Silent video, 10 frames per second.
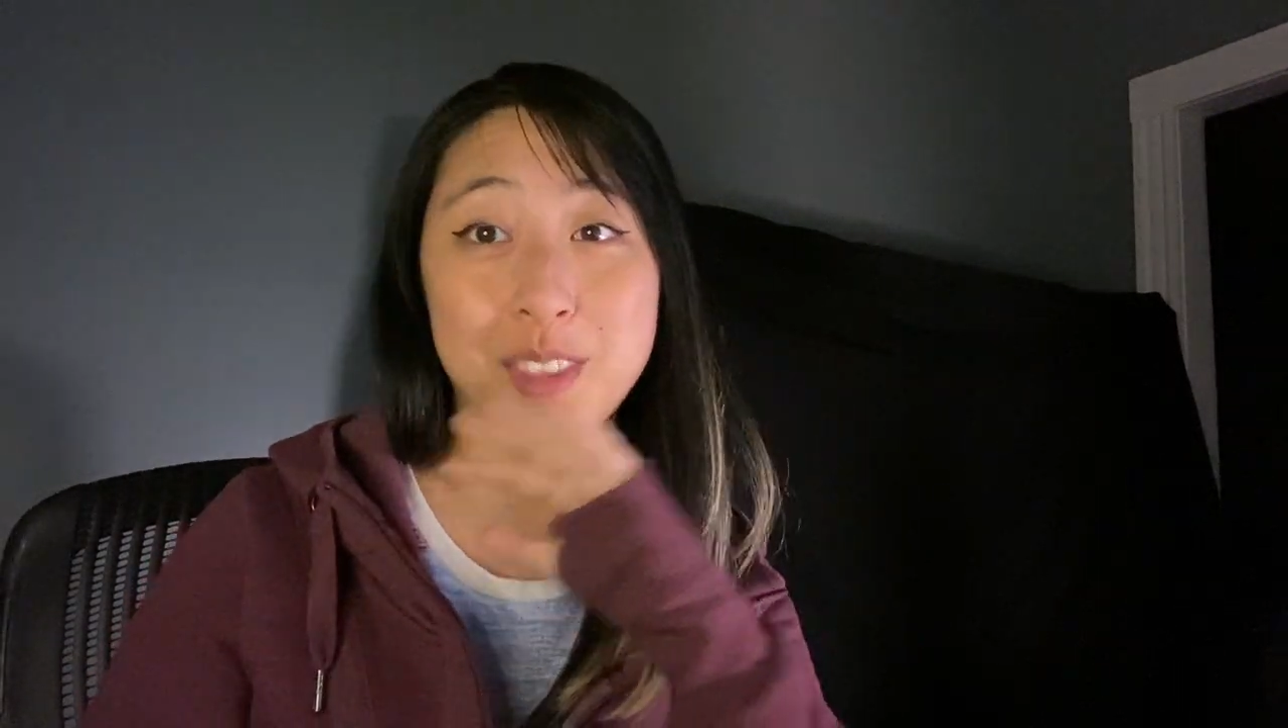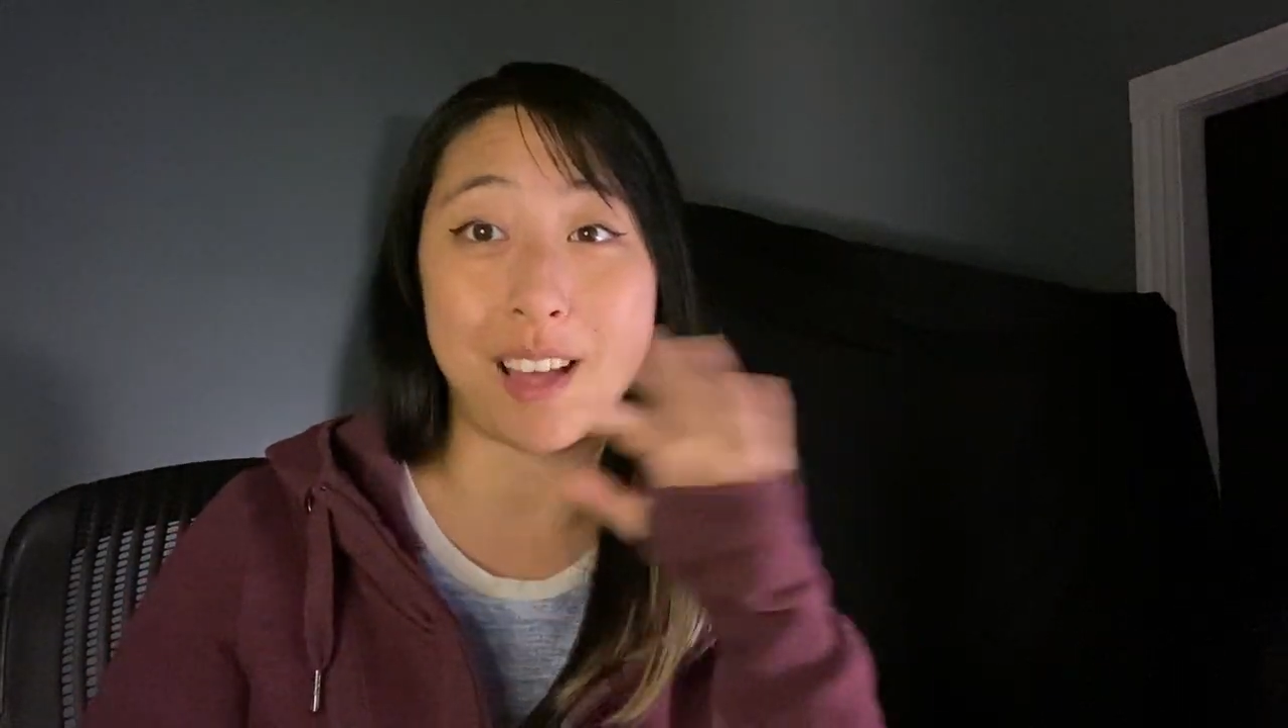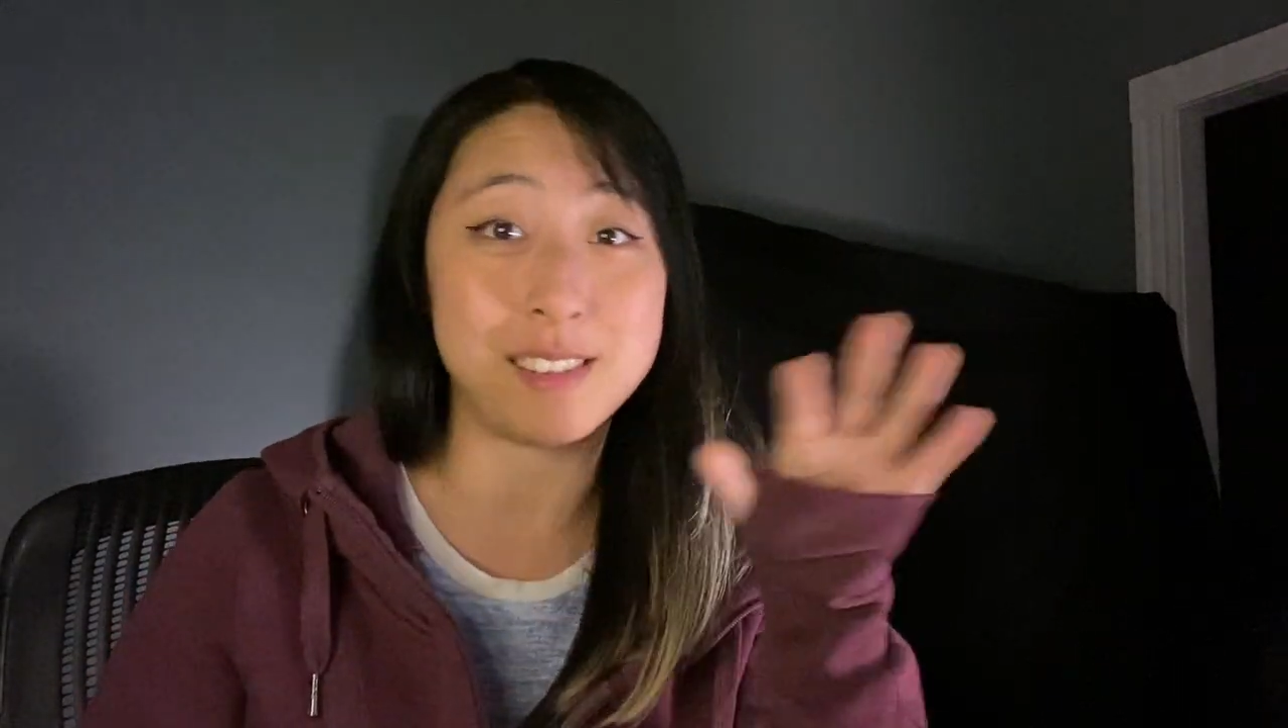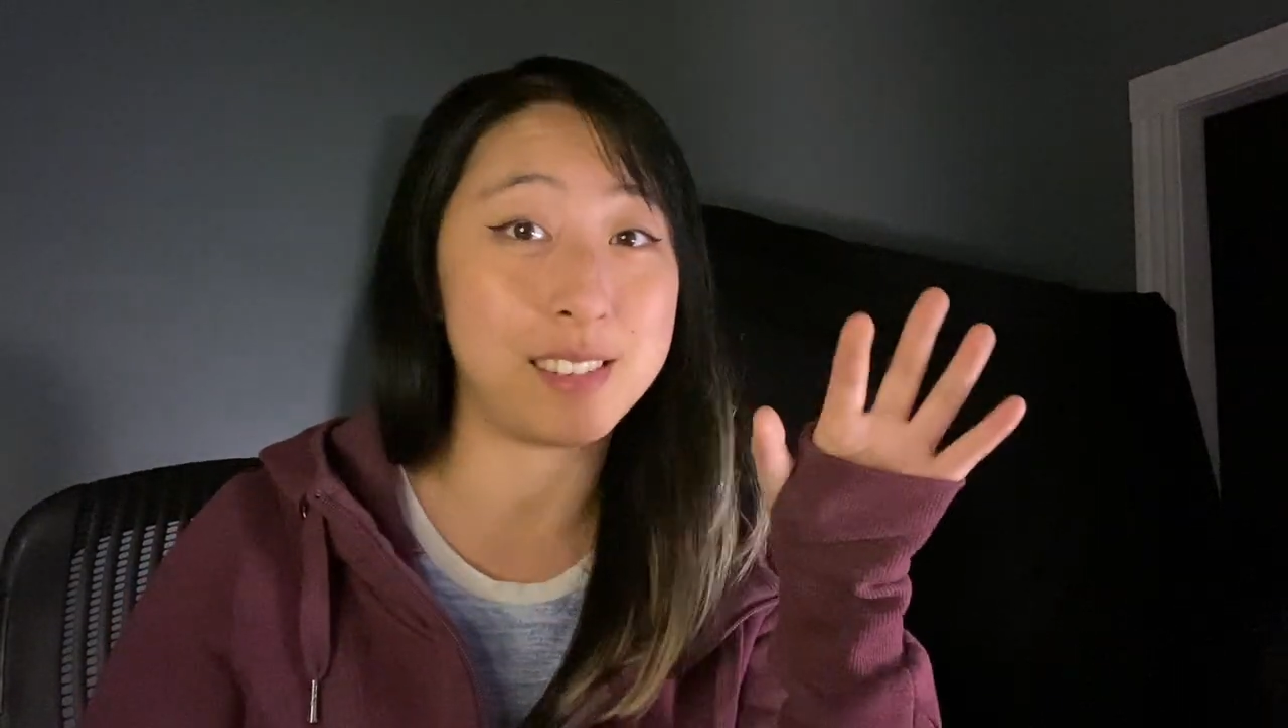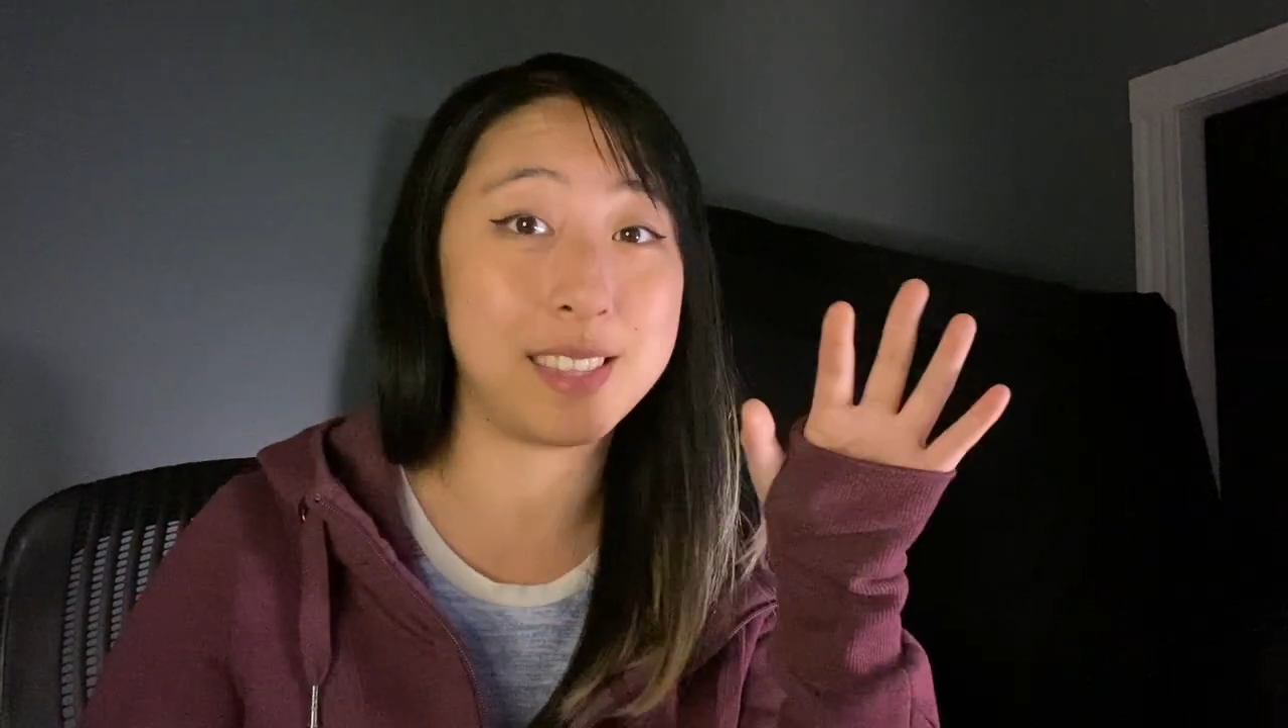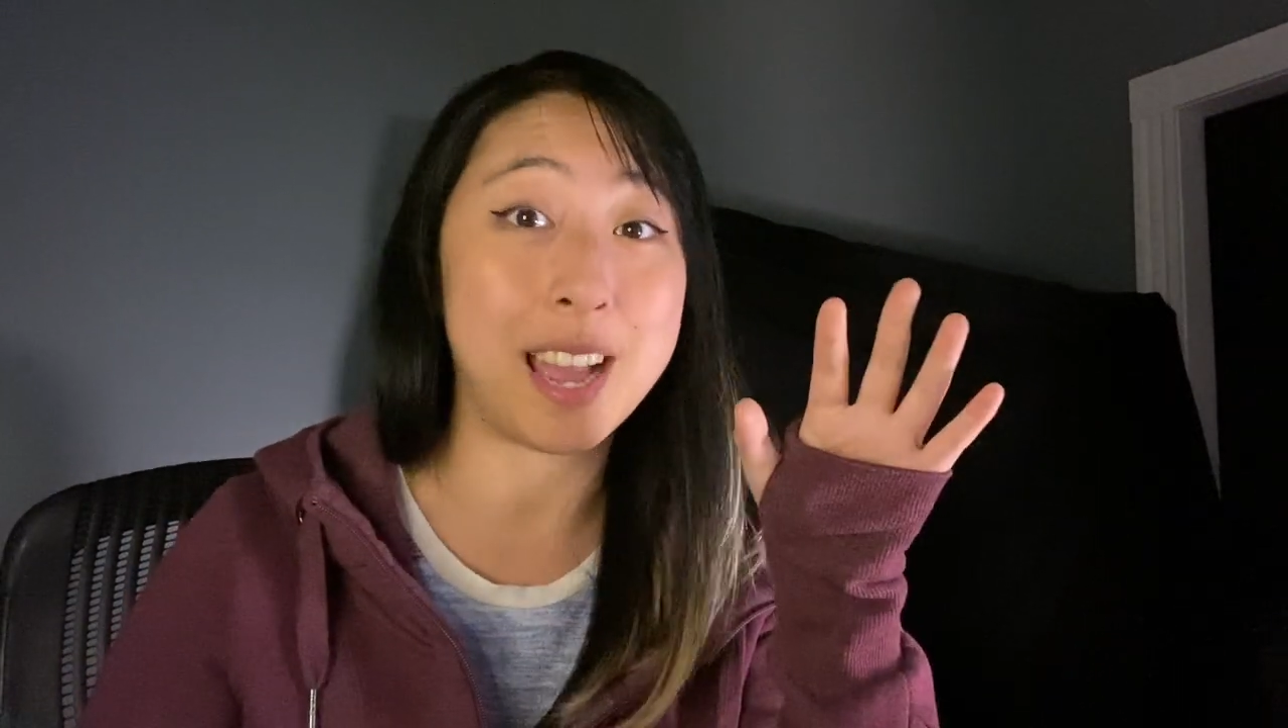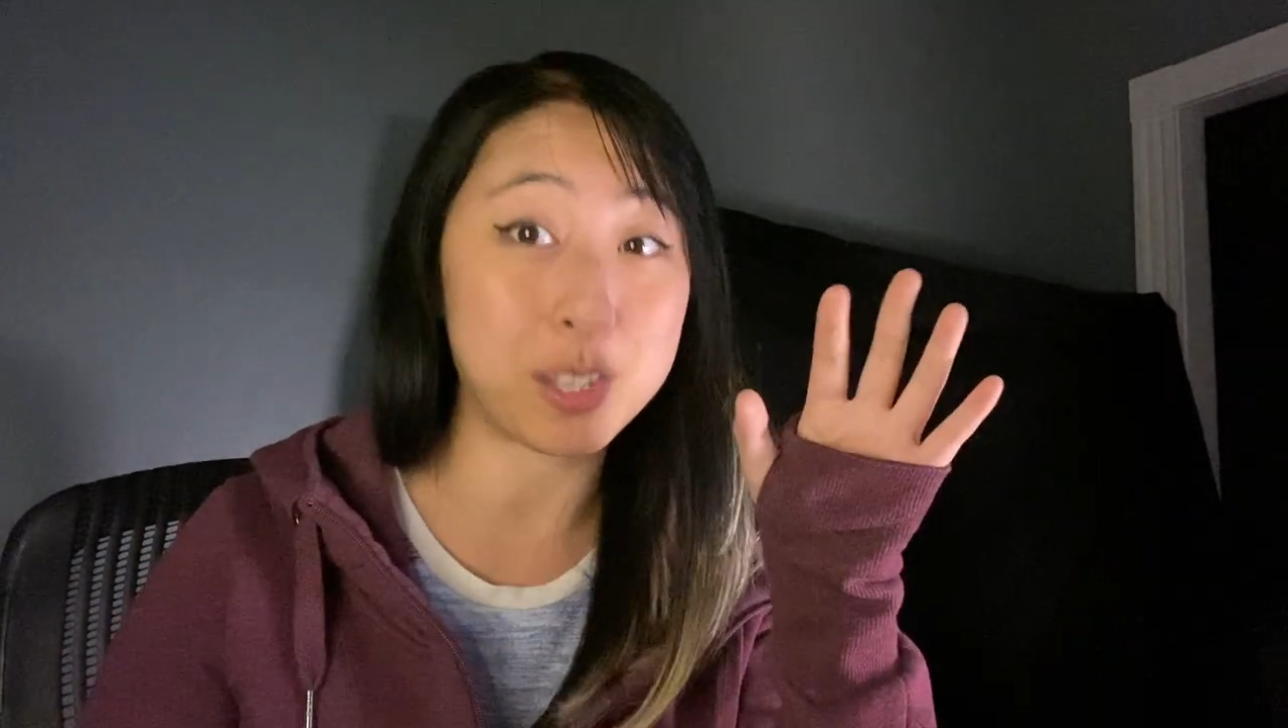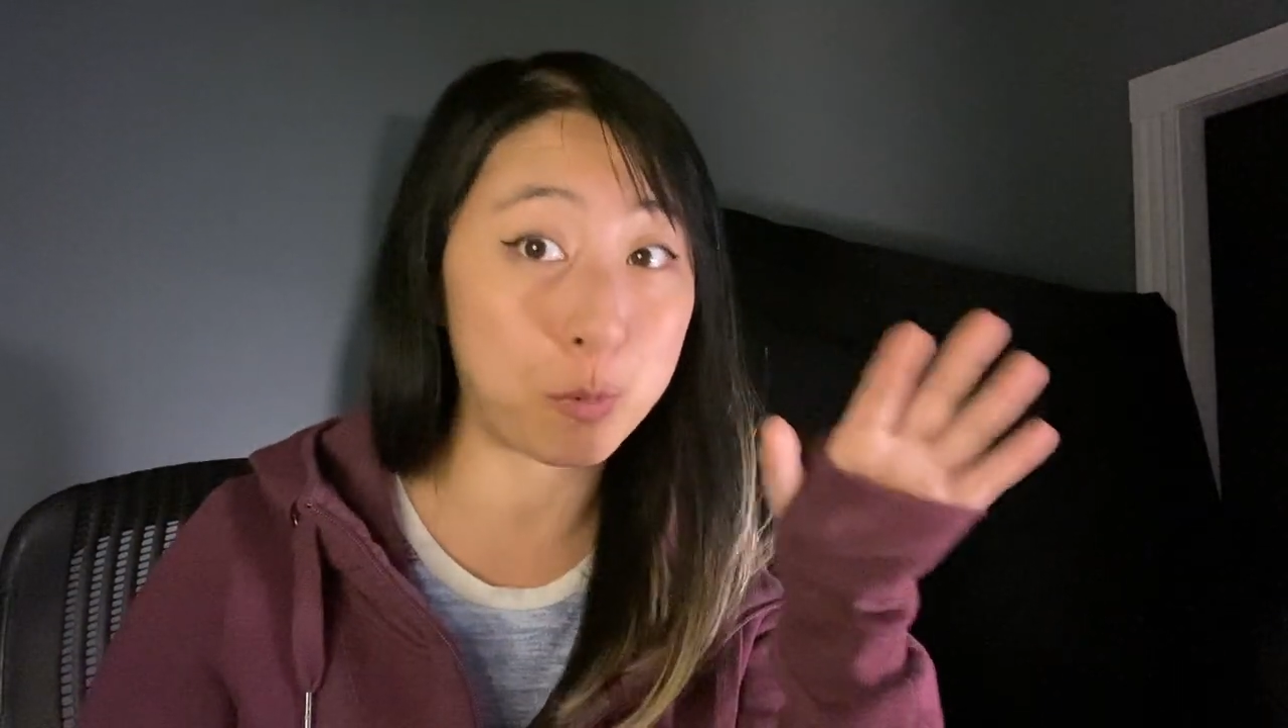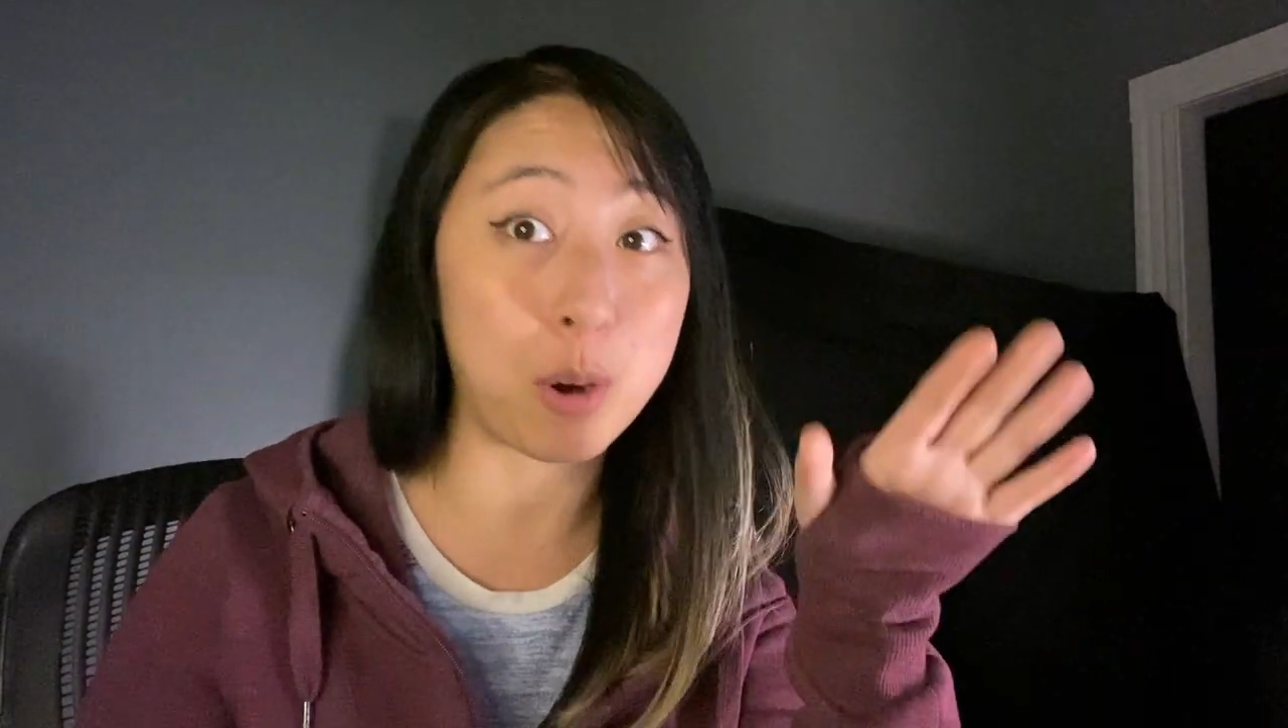that's